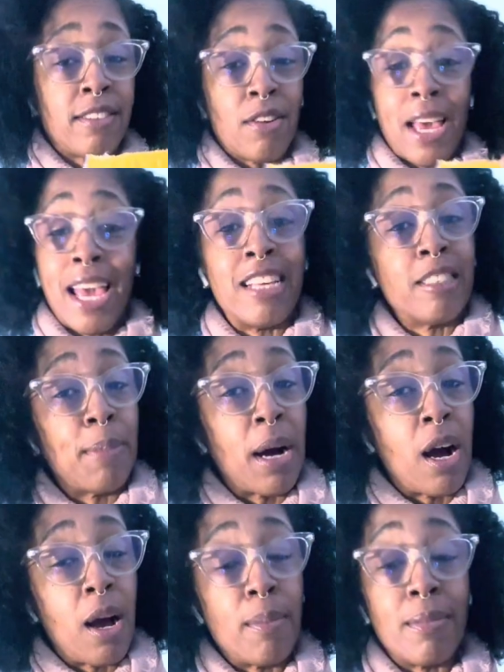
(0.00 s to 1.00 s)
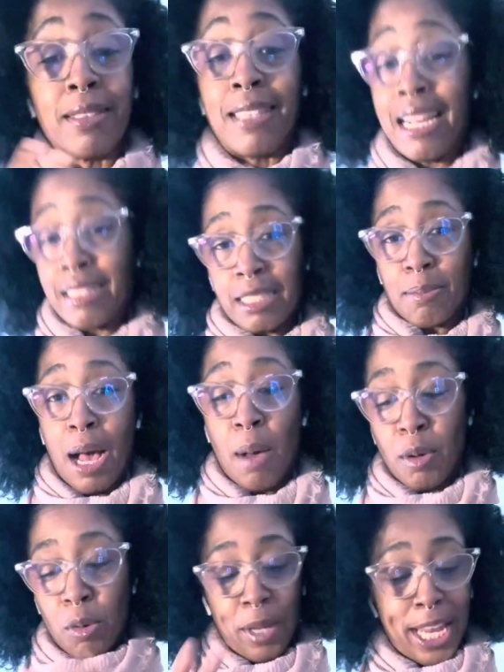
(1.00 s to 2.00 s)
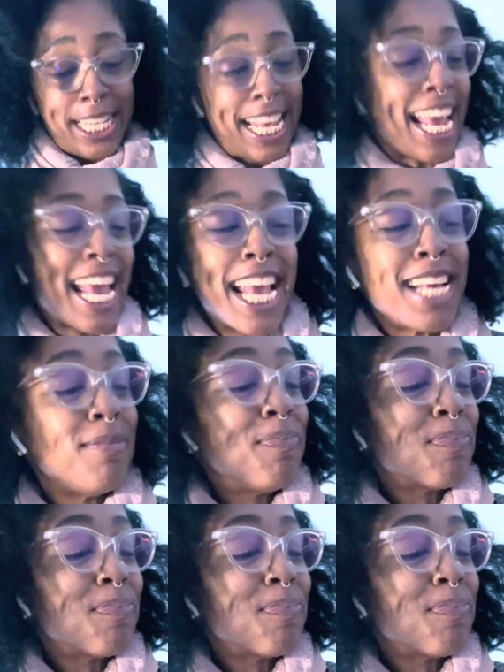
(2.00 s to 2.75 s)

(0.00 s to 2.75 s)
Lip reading: Okay, it's bomb. That's just my humble opinion,